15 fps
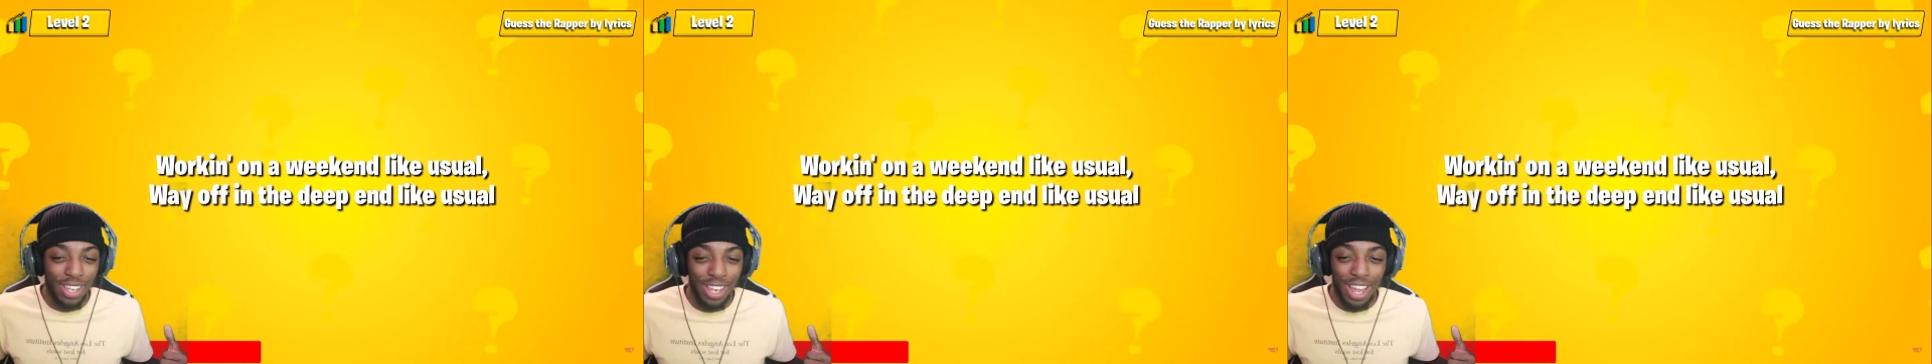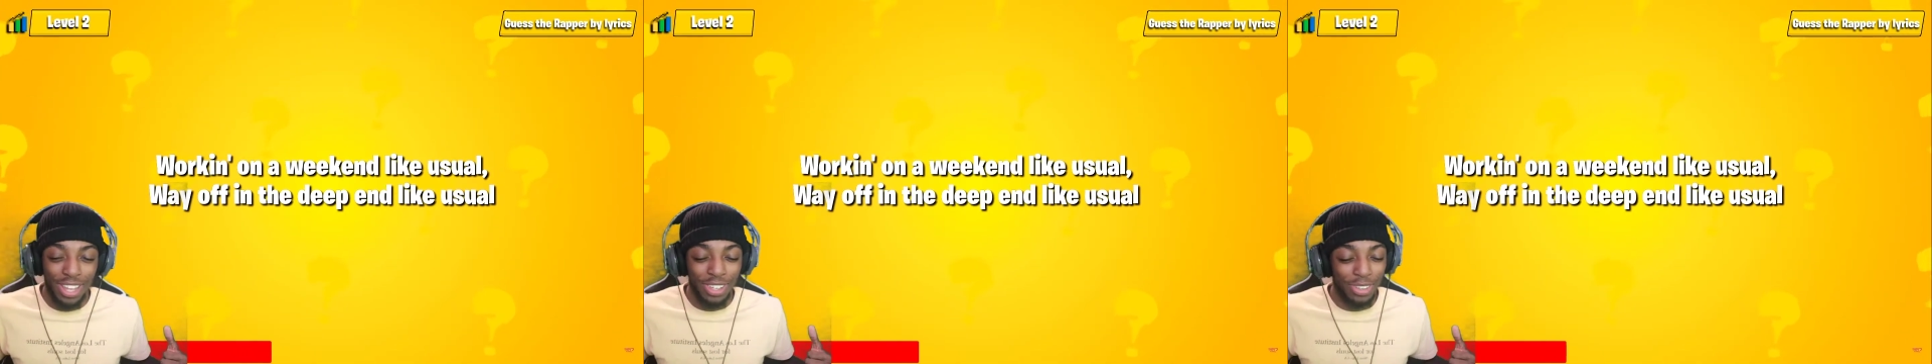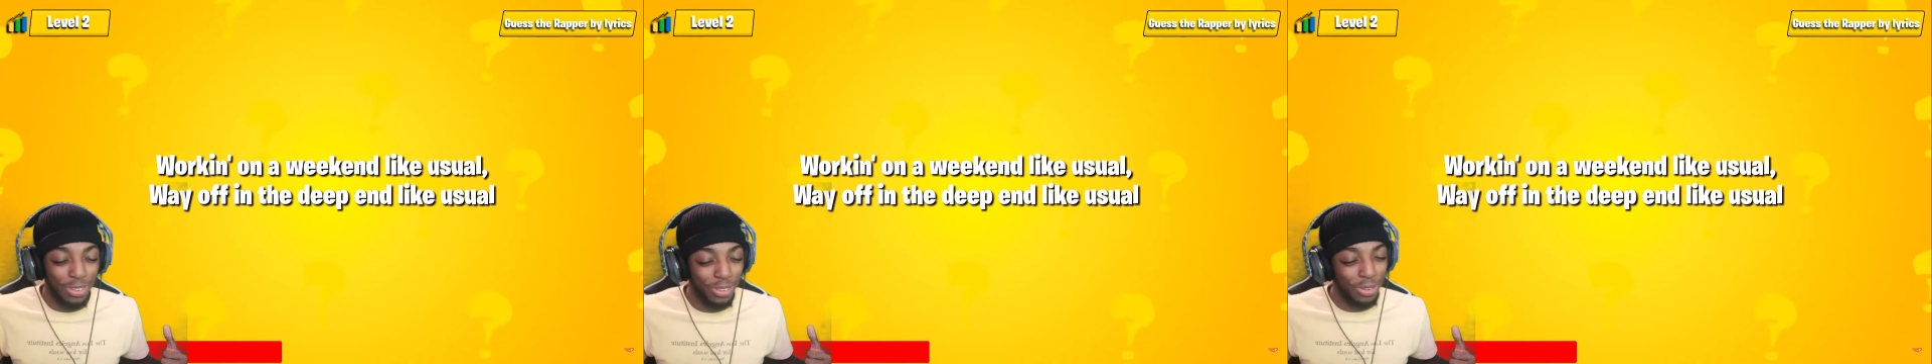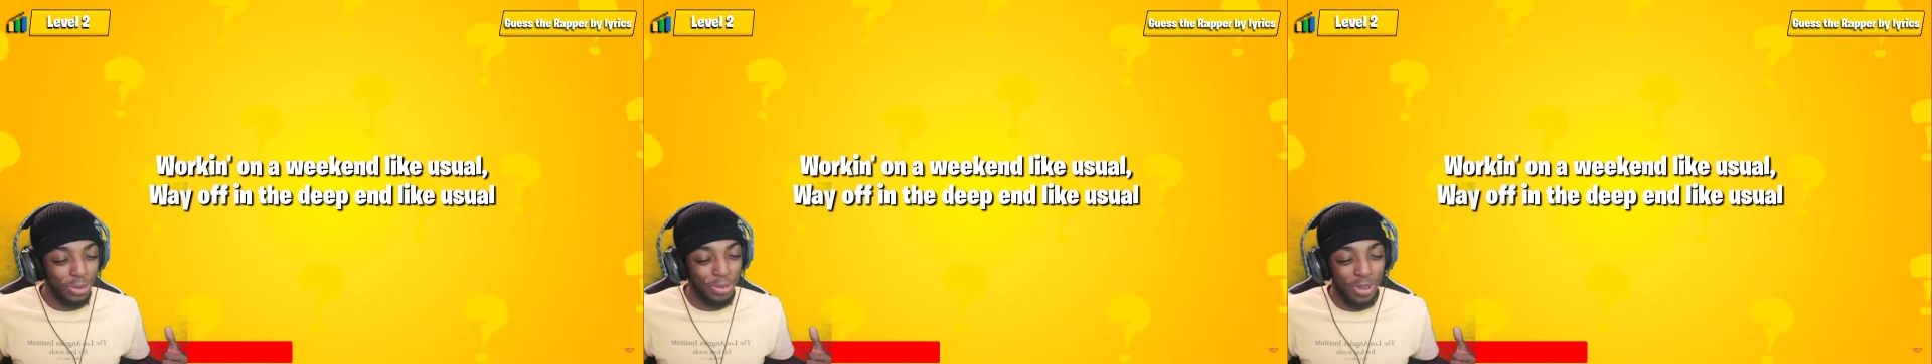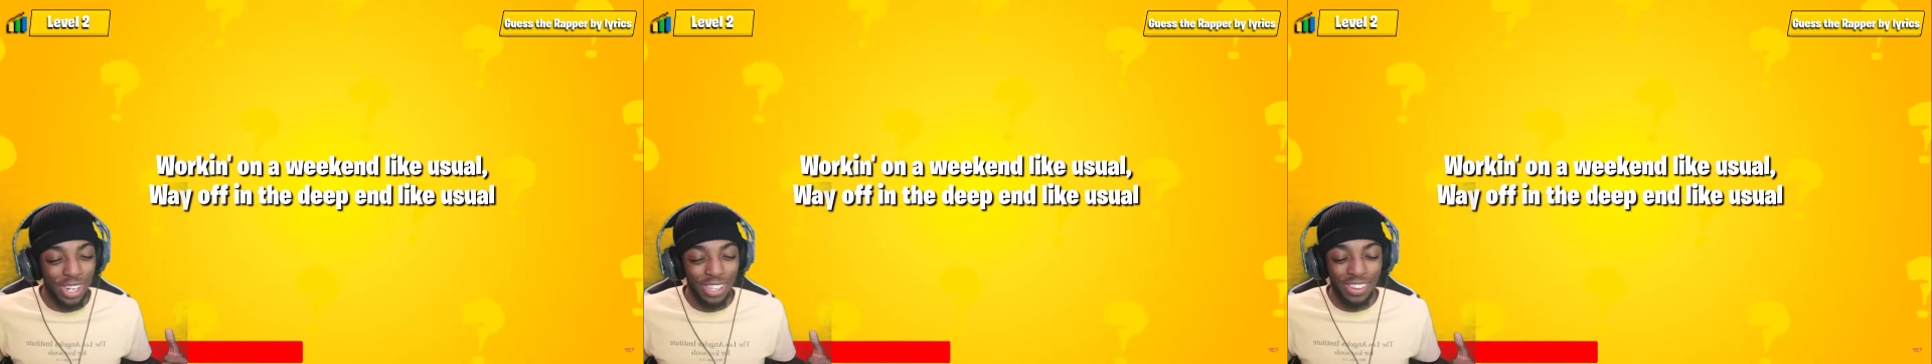like
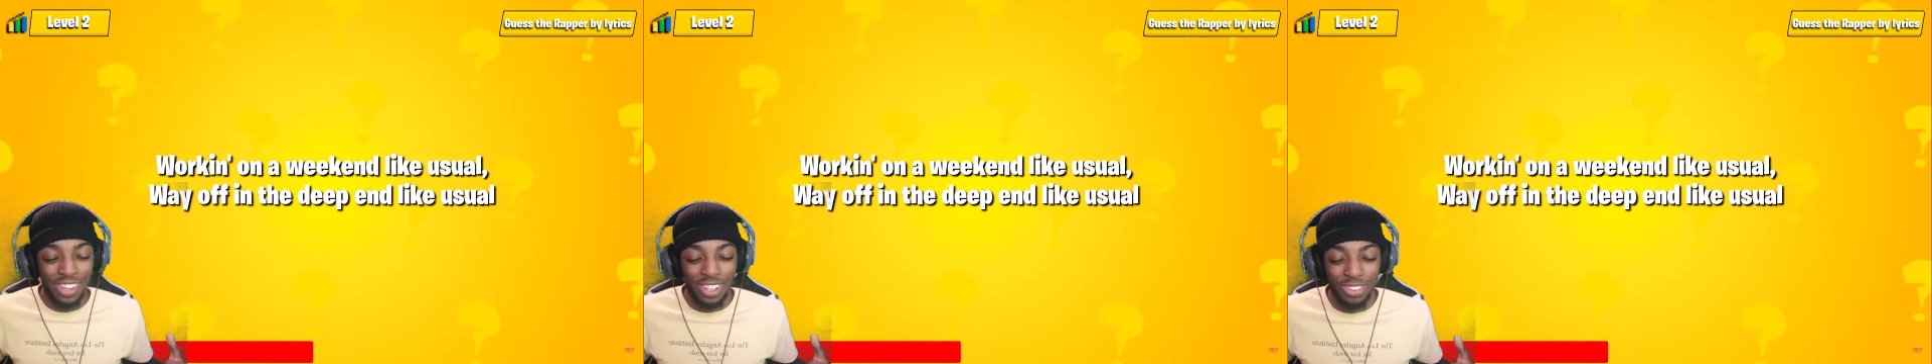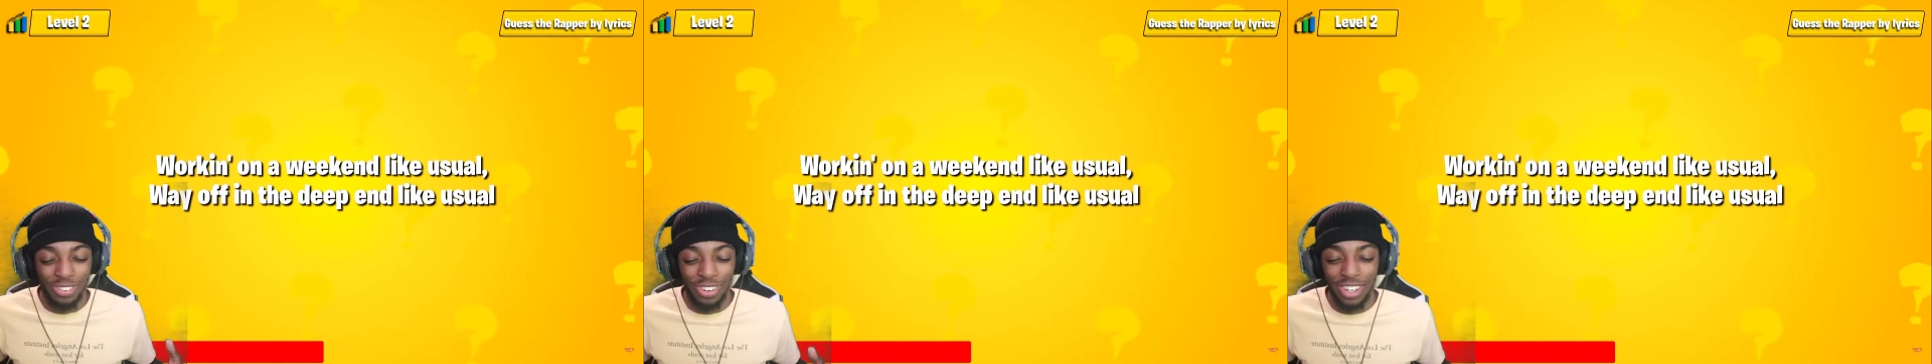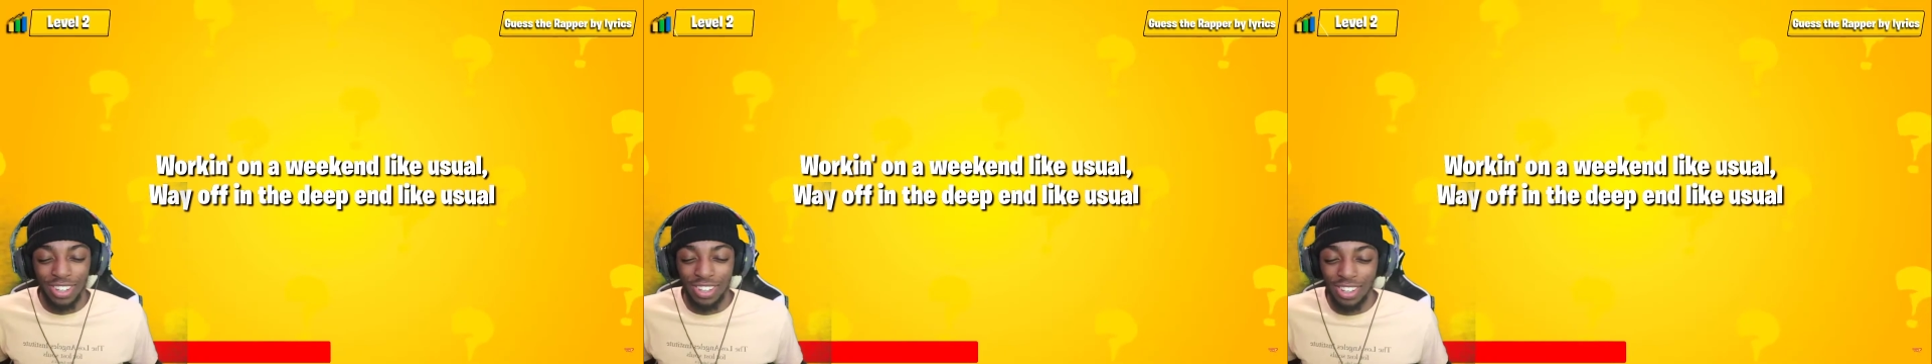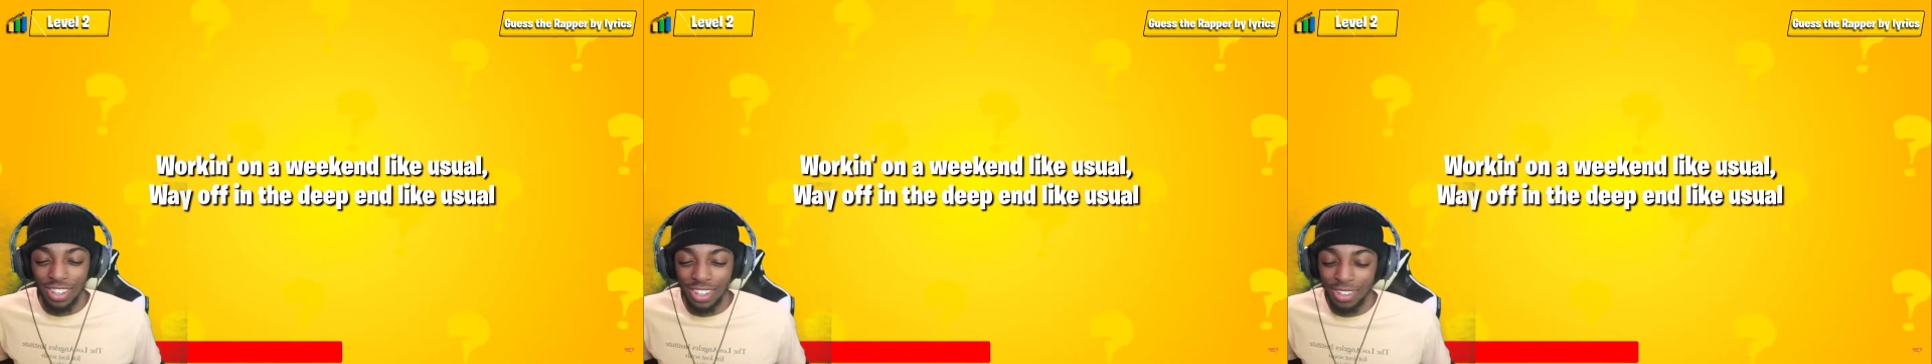usual. That's that drizzy.